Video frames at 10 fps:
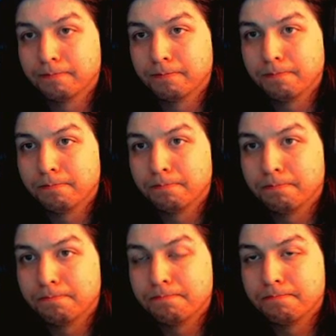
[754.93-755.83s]

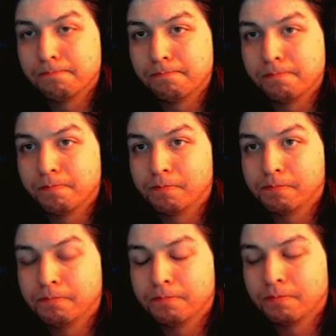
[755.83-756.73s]

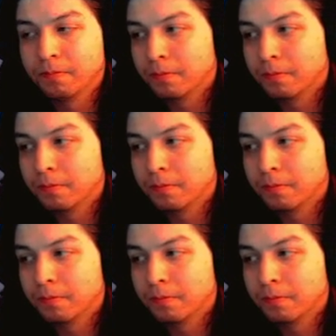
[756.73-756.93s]
(no one is talking)